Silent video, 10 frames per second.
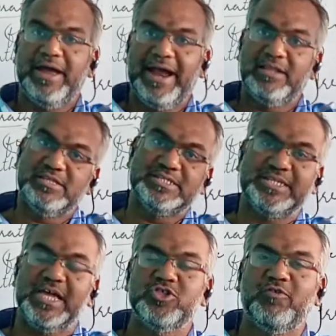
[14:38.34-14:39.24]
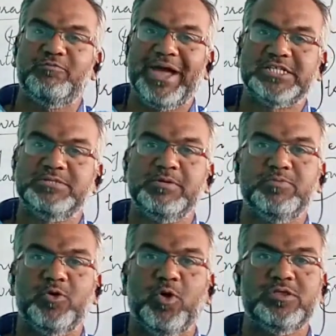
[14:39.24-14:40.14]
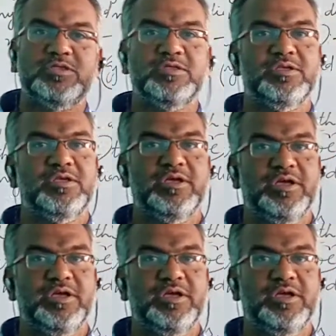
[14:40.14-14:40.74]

At the stage of maximum growth,